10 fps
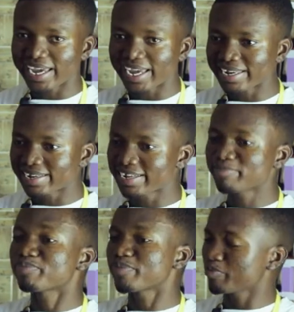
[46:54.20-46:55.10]
And
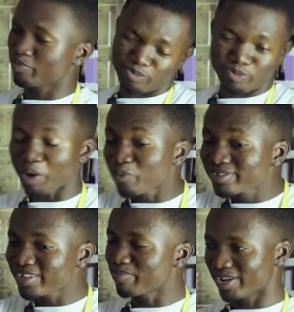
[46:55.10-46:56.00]
that
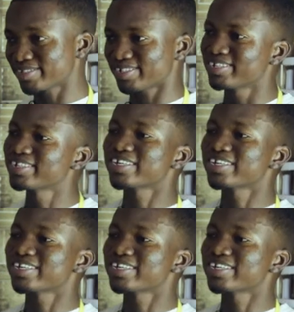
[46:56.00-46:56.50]
would say a blessing.